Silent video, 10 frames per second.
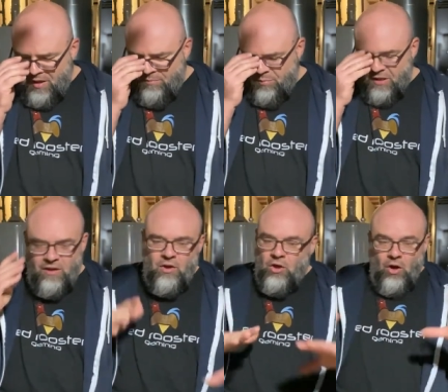up. But
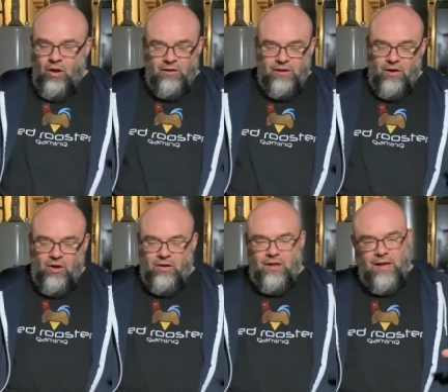all in
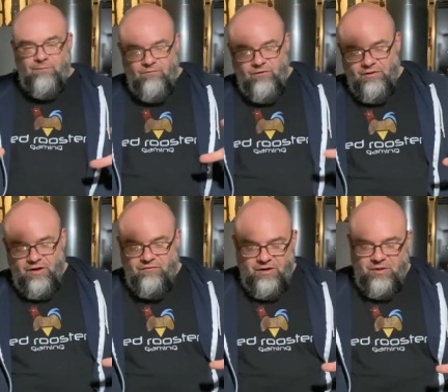all, I'm very,
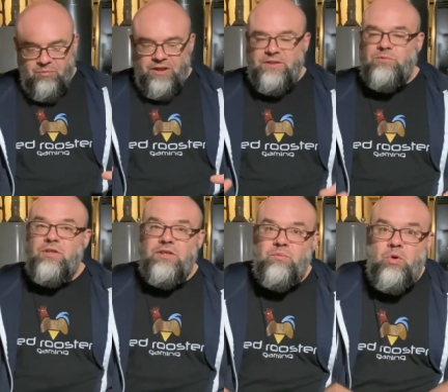very pleased with
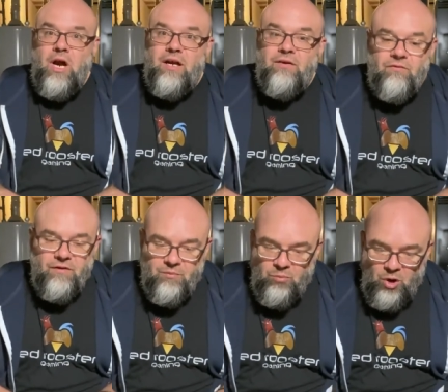this product for
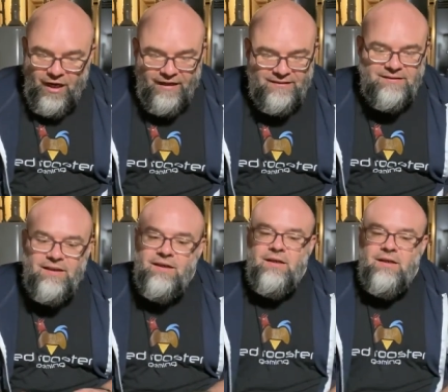the price.